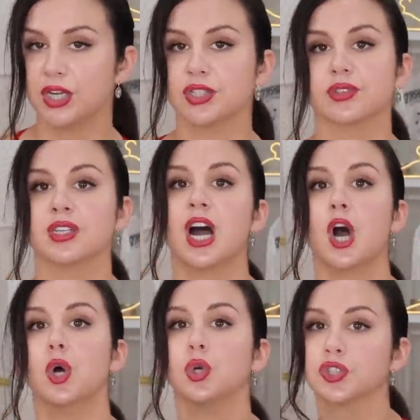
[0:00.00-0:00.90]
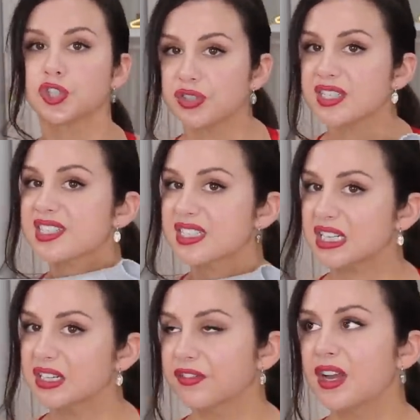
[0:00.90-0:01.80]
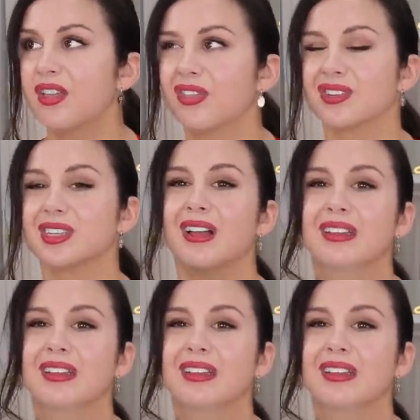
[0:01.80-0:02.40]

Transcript: So it's not ultra stiff. There's a